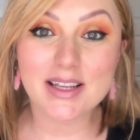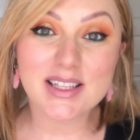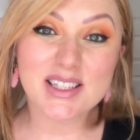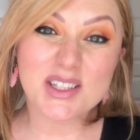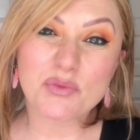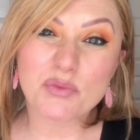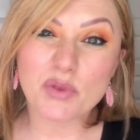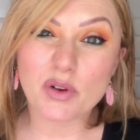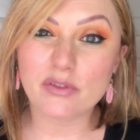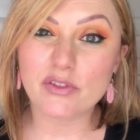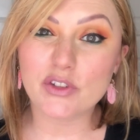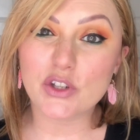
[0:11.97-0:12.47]

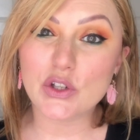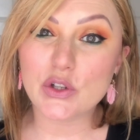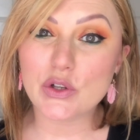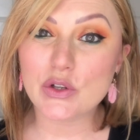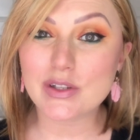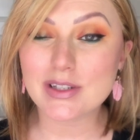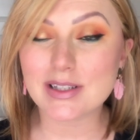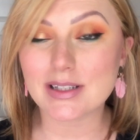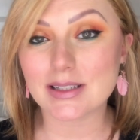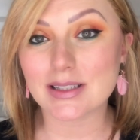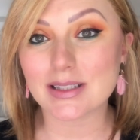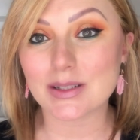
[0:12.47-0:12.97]

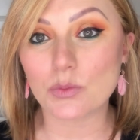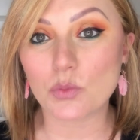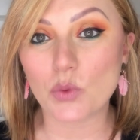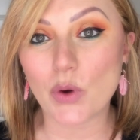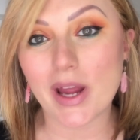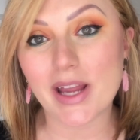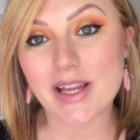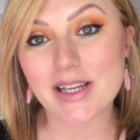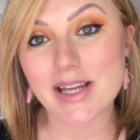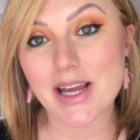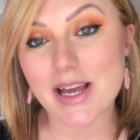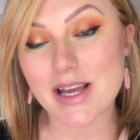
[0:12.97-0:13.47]
reviews and some
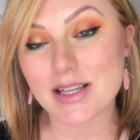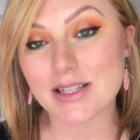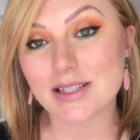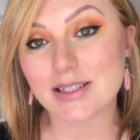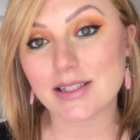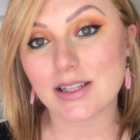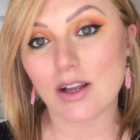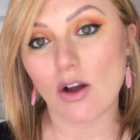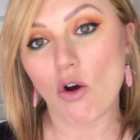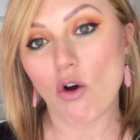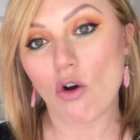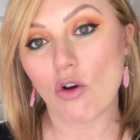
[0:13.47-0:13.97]
wear
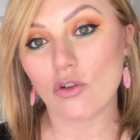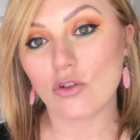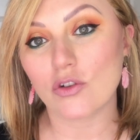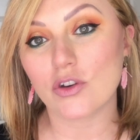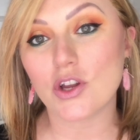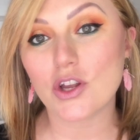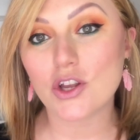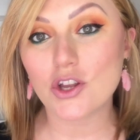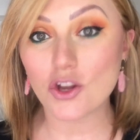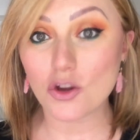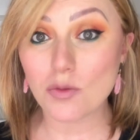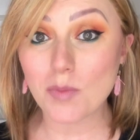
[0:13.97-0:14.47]
tests on
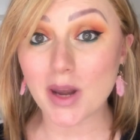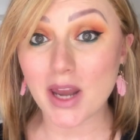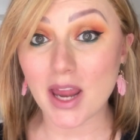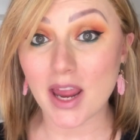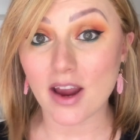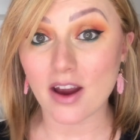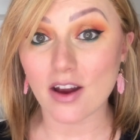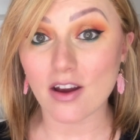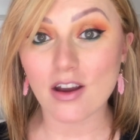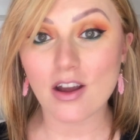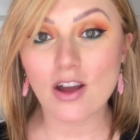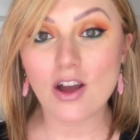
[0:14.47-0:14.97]
human
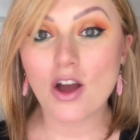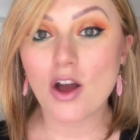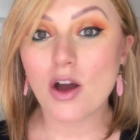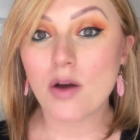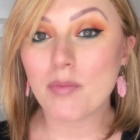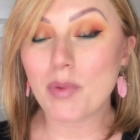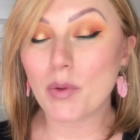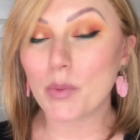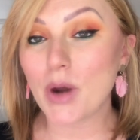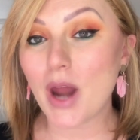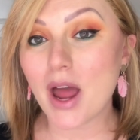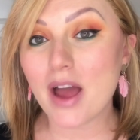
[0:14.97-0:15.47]
hair.
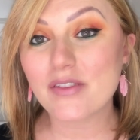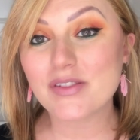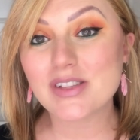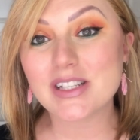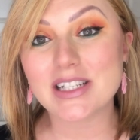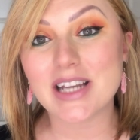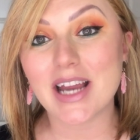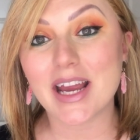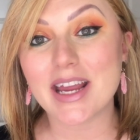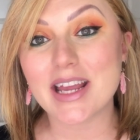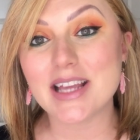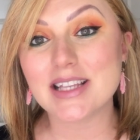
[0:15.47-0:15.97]
But what I have
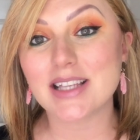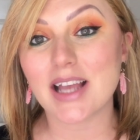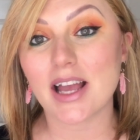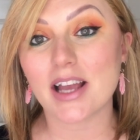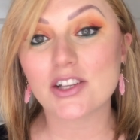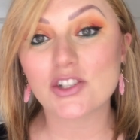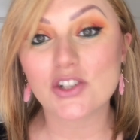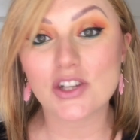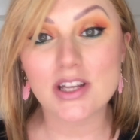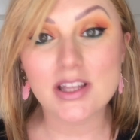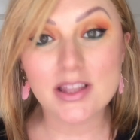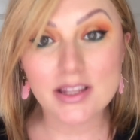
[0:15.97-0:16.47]
today is
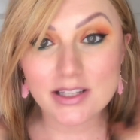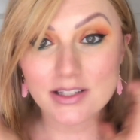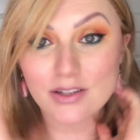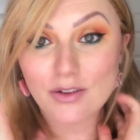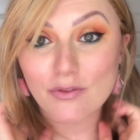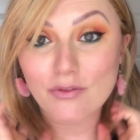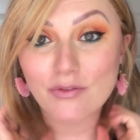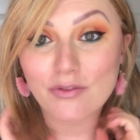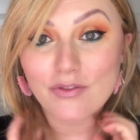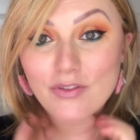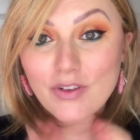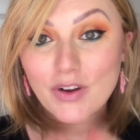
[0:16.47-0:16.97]
actually this
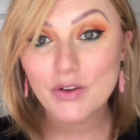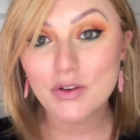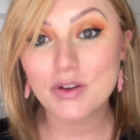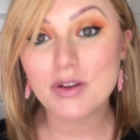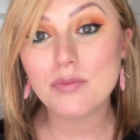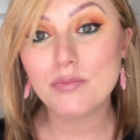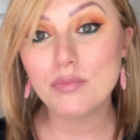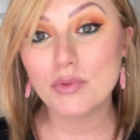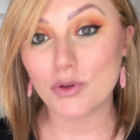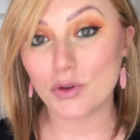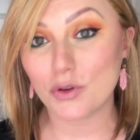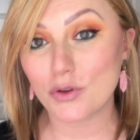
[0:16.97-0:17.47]
very
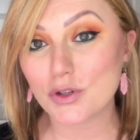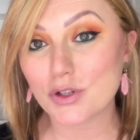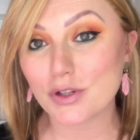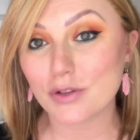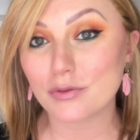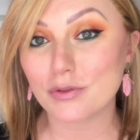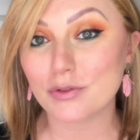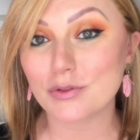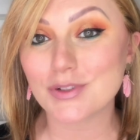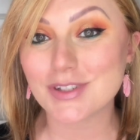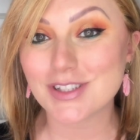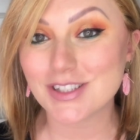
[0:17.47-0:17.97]

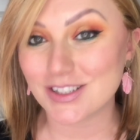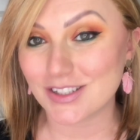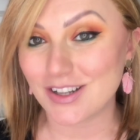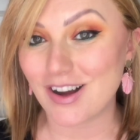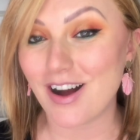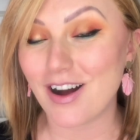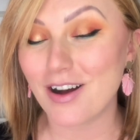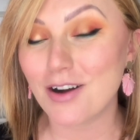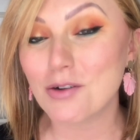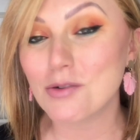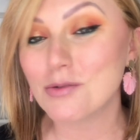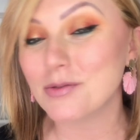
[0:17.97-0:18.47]
beautiful
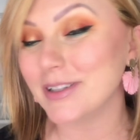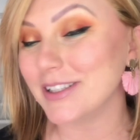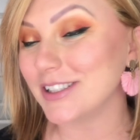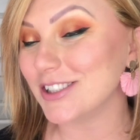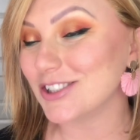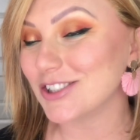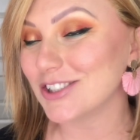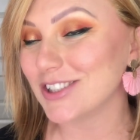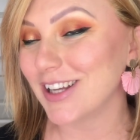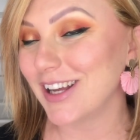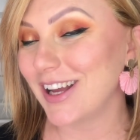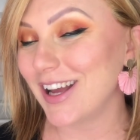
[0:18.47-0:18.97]
style,
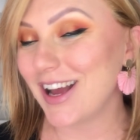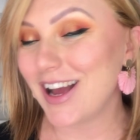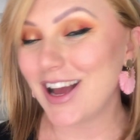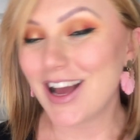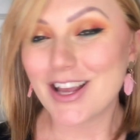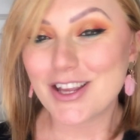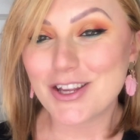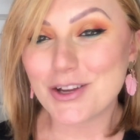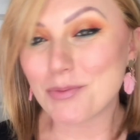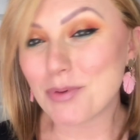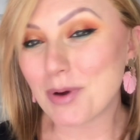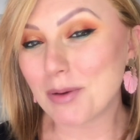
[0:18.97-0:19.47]
which
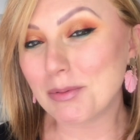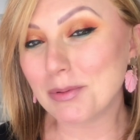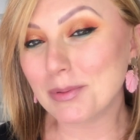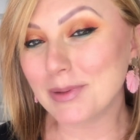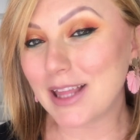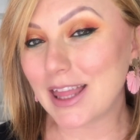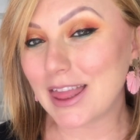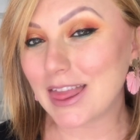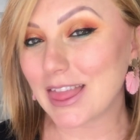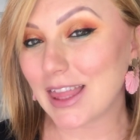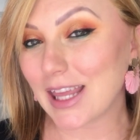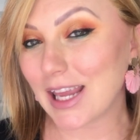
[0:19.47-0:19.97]
you're
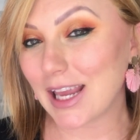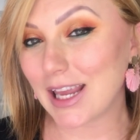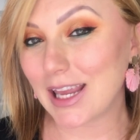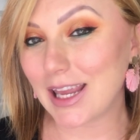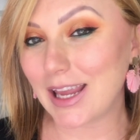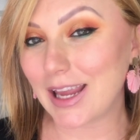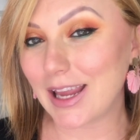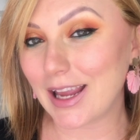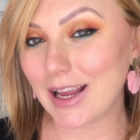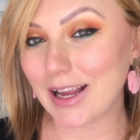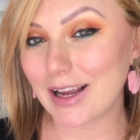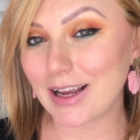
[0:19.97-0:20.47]
probably
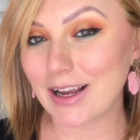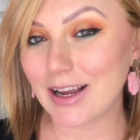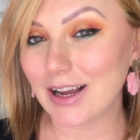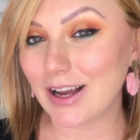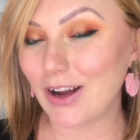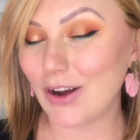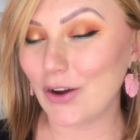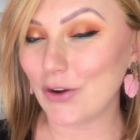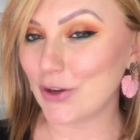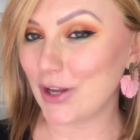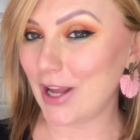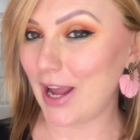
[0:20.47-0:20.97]
thinking,
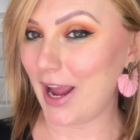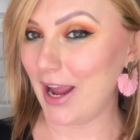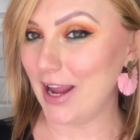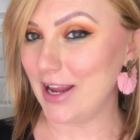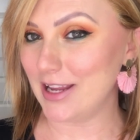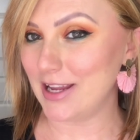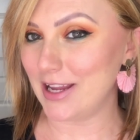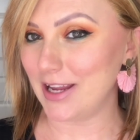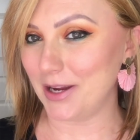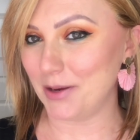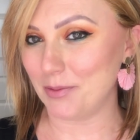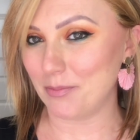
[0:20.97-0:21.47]
okay,
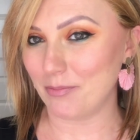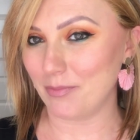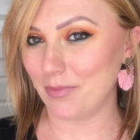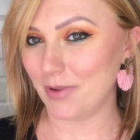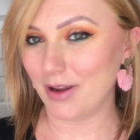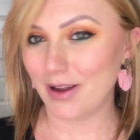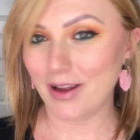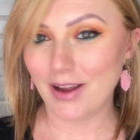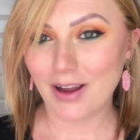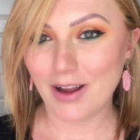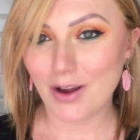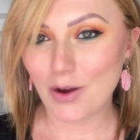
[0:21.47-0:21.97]
Kim,
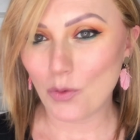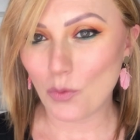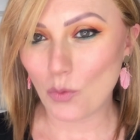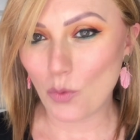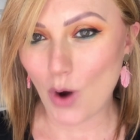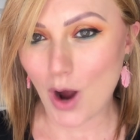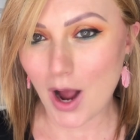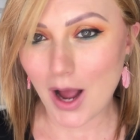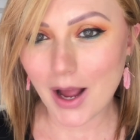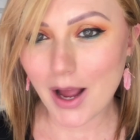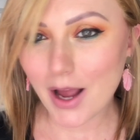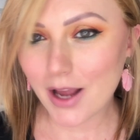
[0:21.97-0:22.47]

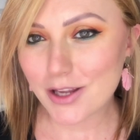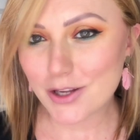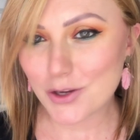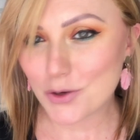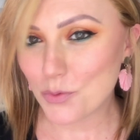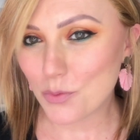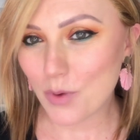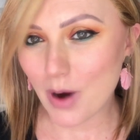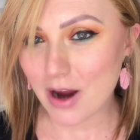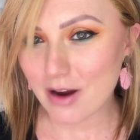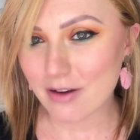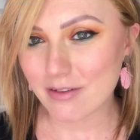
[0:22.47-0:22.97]
why are you
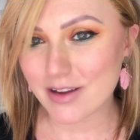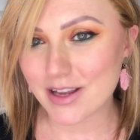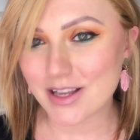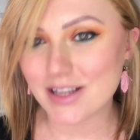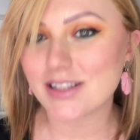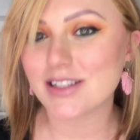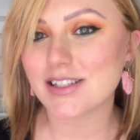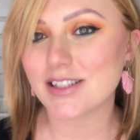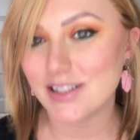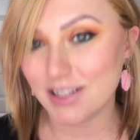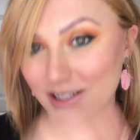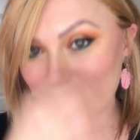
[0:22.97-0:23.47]
wearing
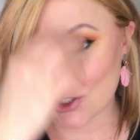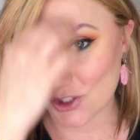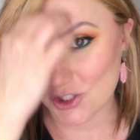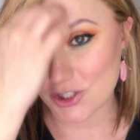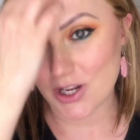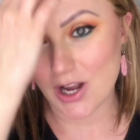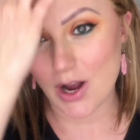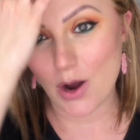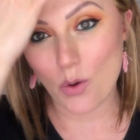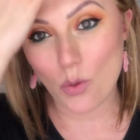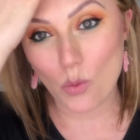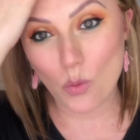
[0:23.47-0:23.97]
such
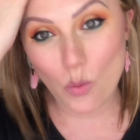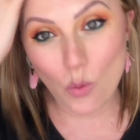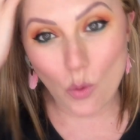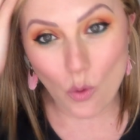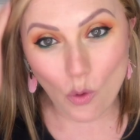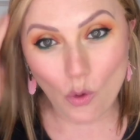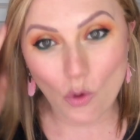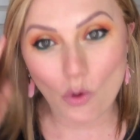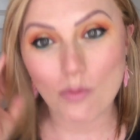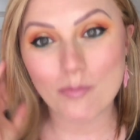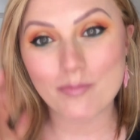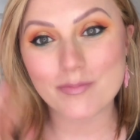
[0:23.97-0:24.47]
a
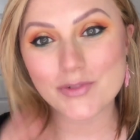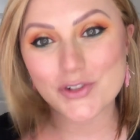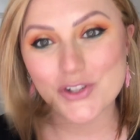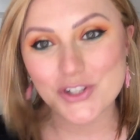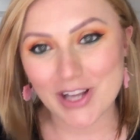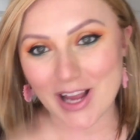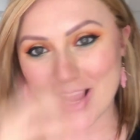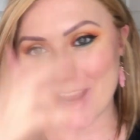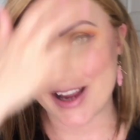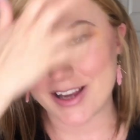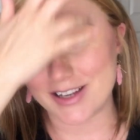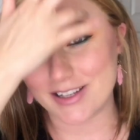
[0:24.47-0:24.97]
warm
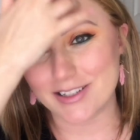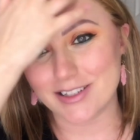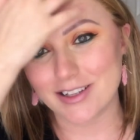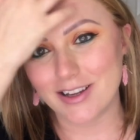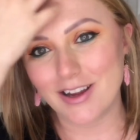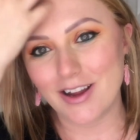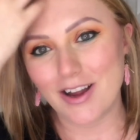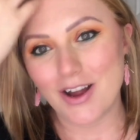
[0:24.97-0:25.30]
shade?